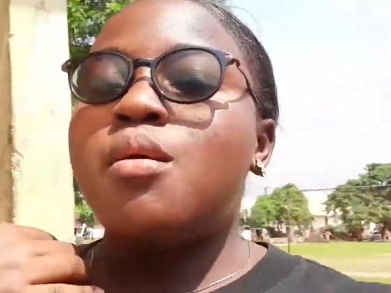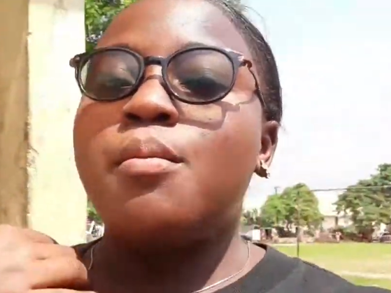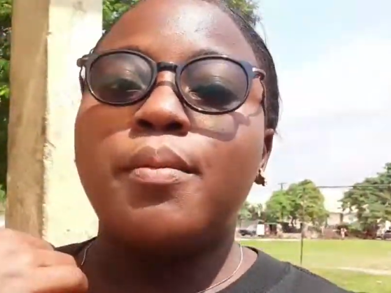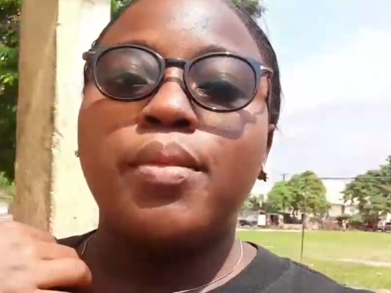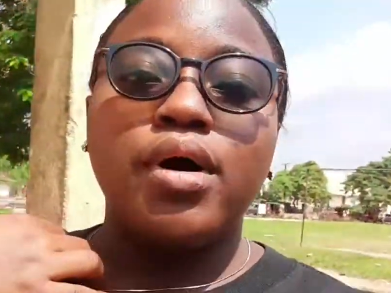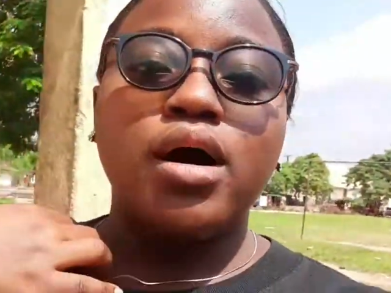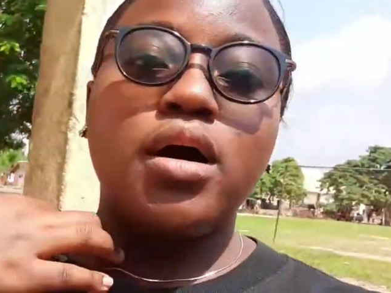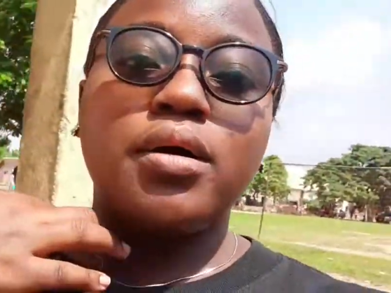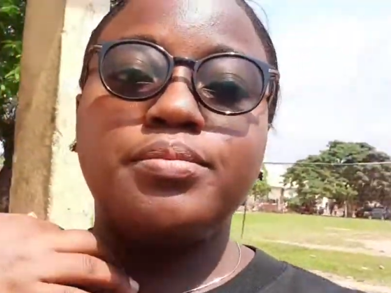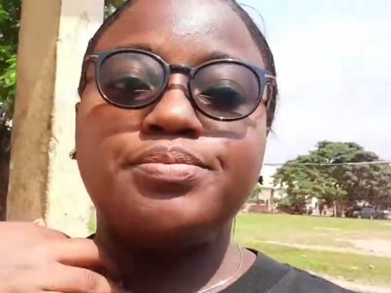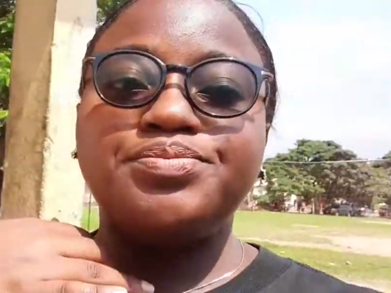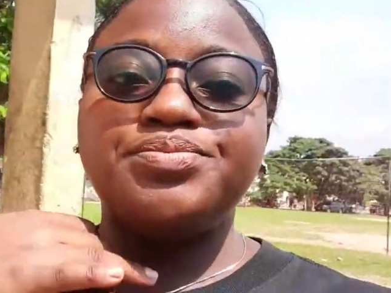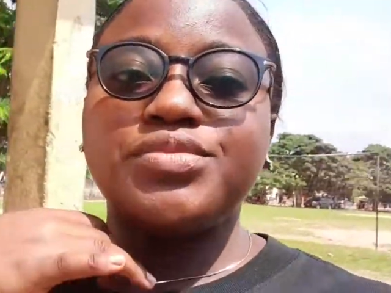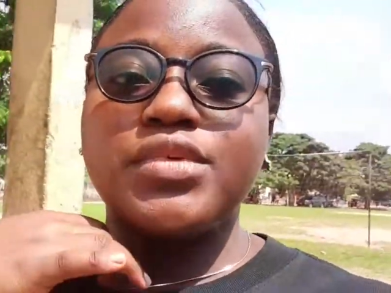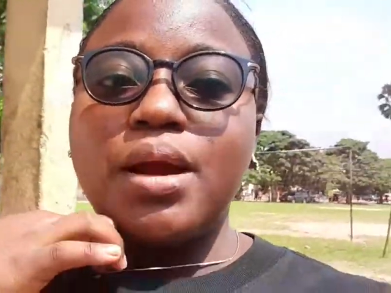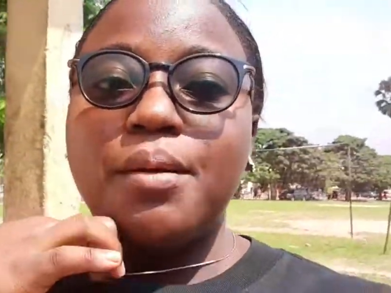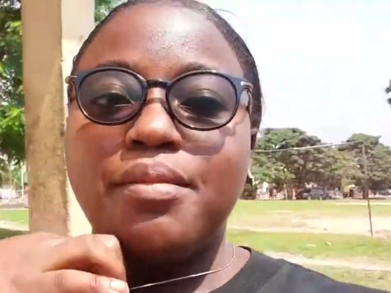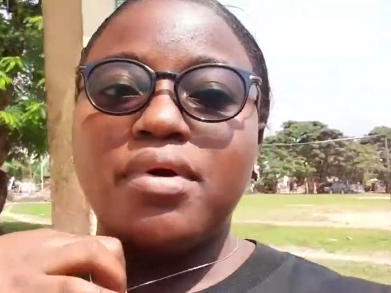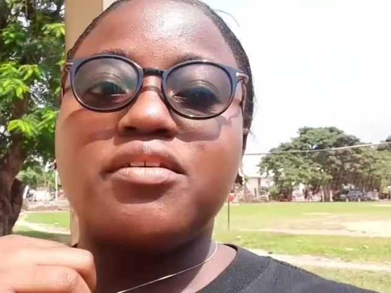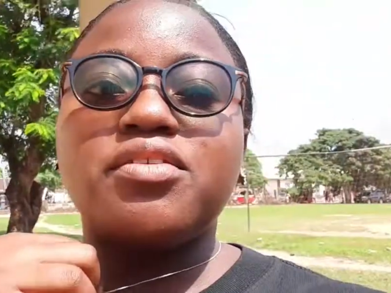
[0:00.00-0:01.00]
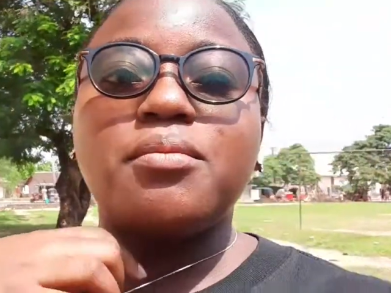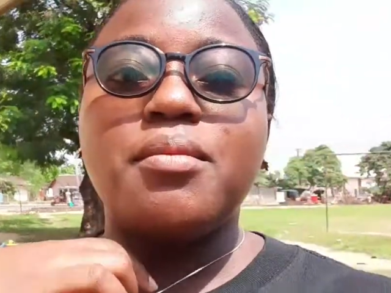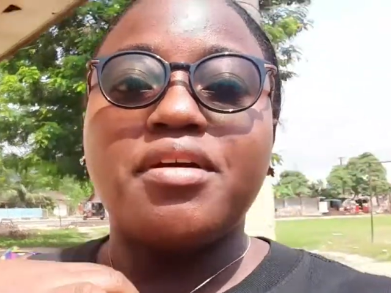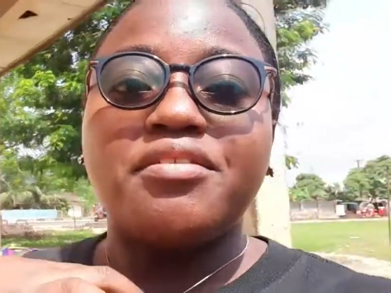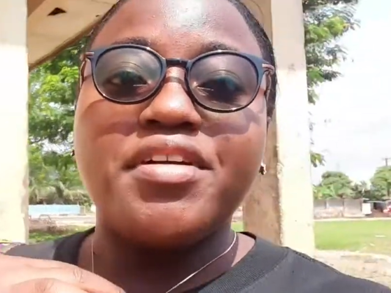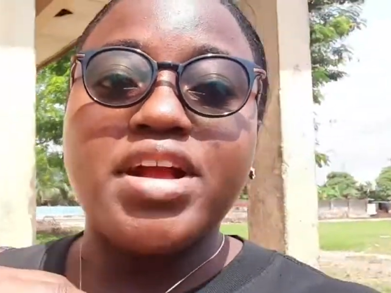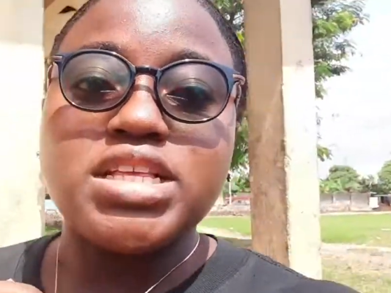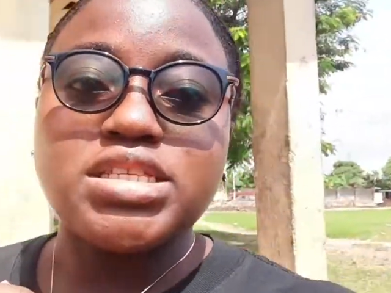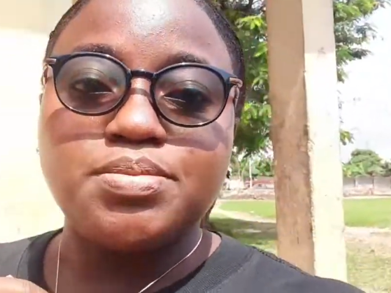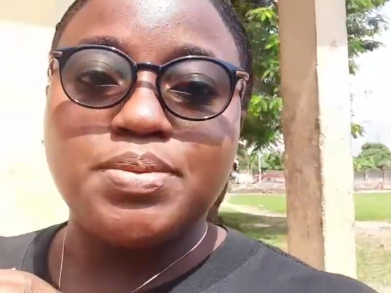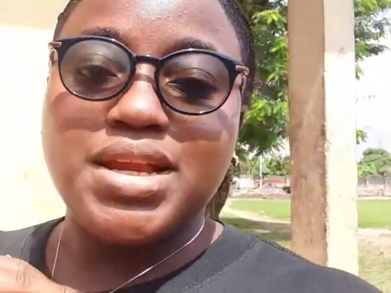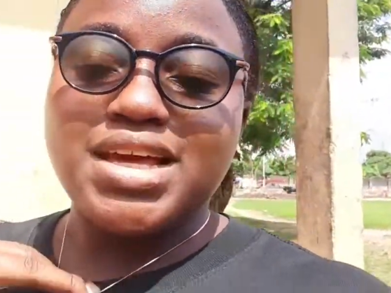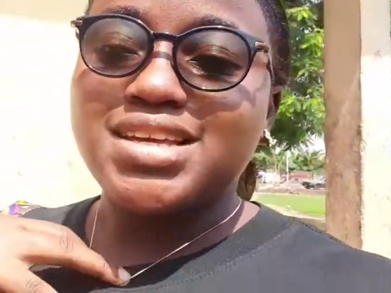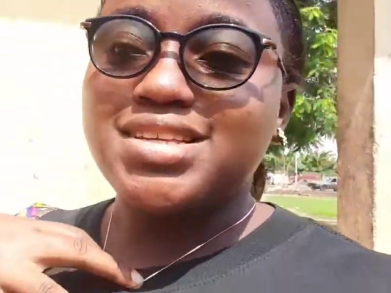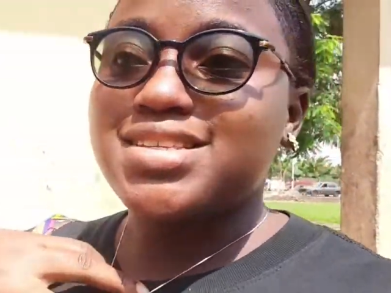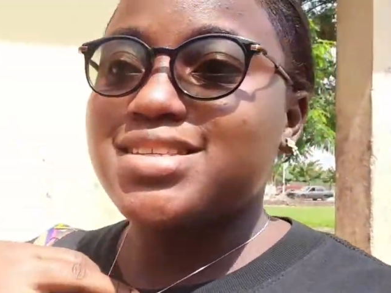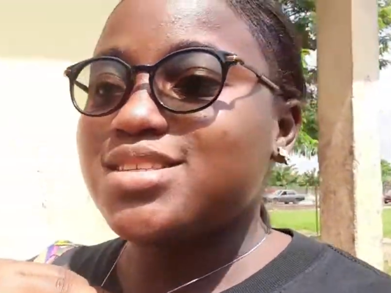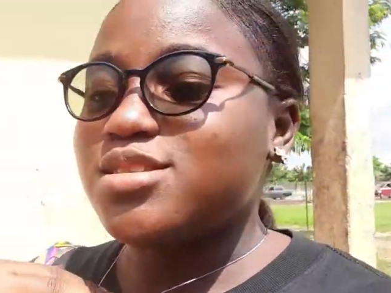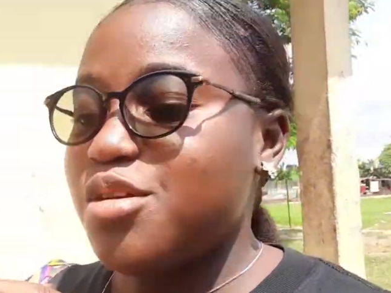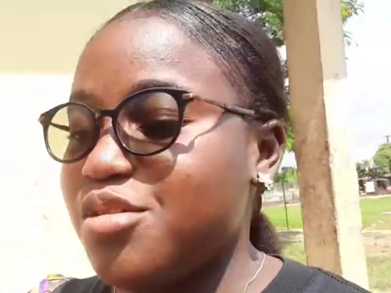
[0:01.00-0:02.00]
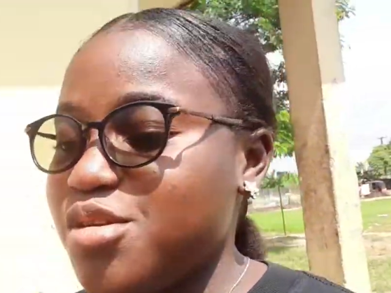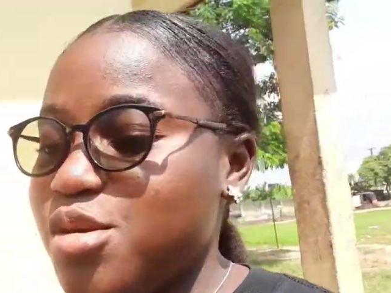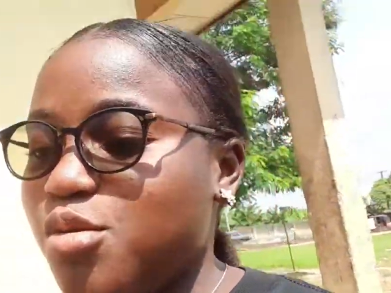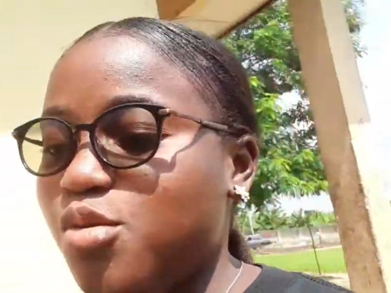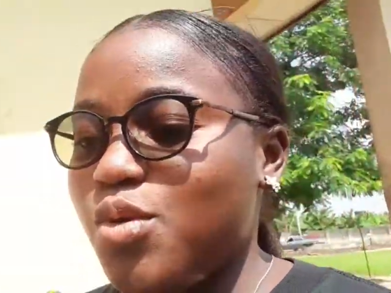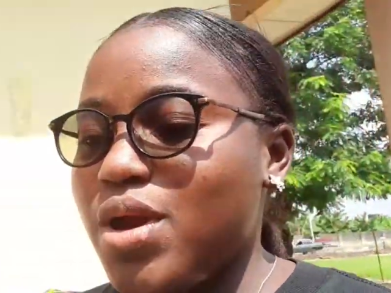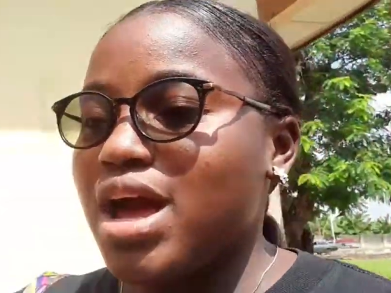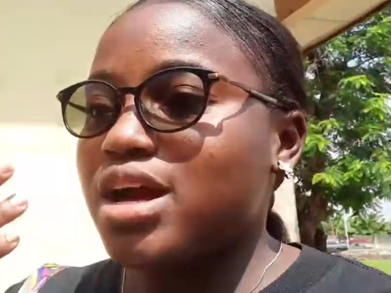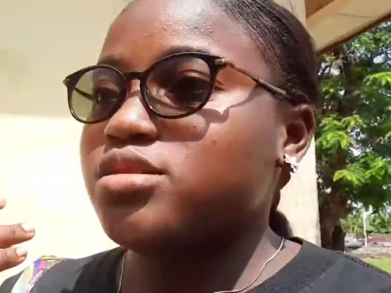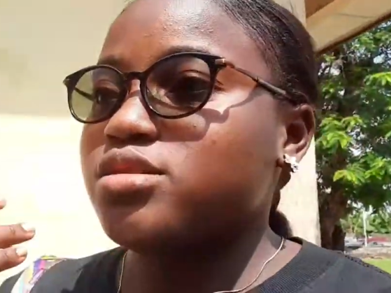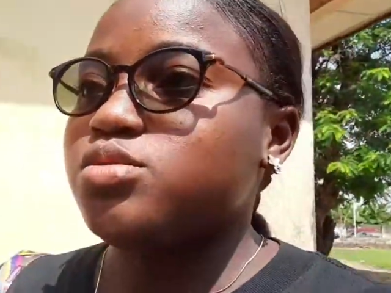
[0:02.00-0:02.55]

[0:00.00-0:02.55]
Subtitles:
But I'm back from my friend's place. Sorry, we had